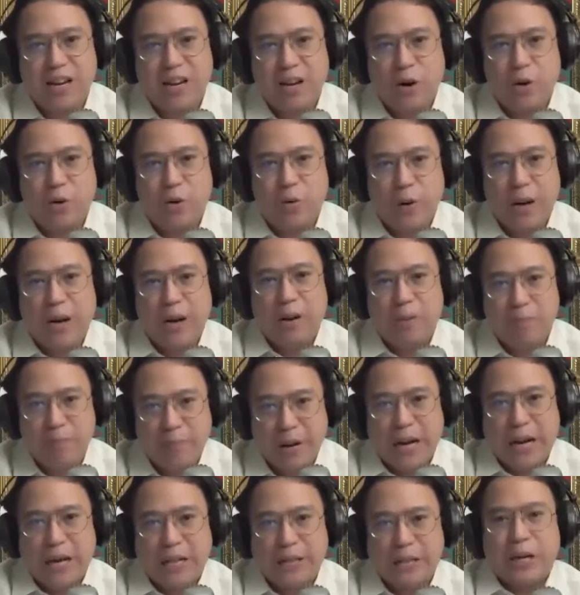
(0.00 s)
will
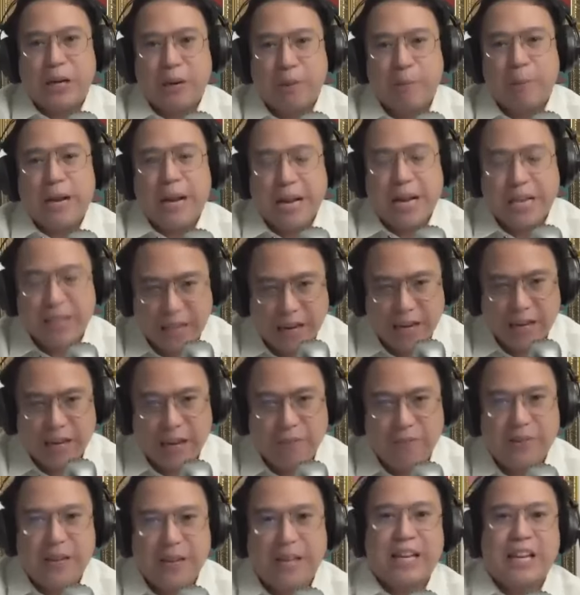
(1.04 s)
be terminated
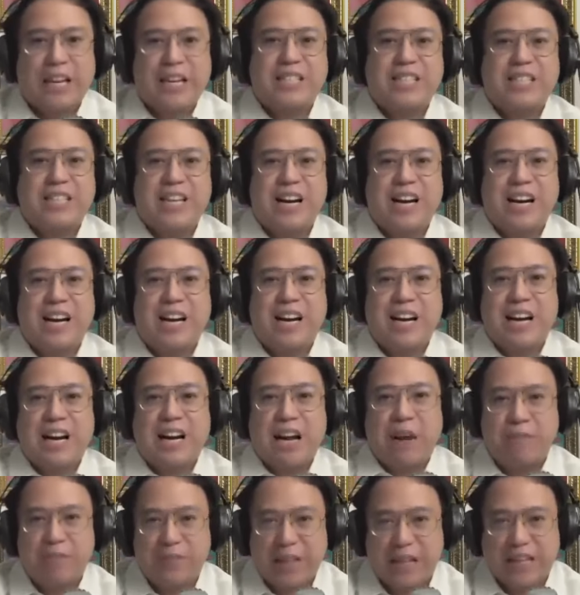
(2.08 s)
if that is
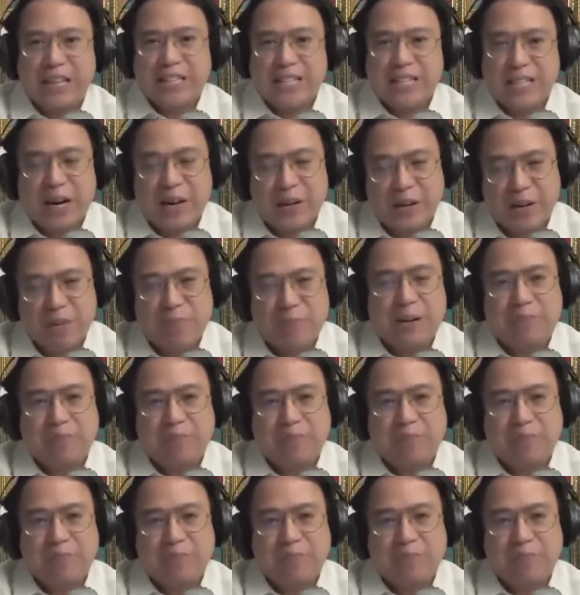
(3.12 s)
the argument.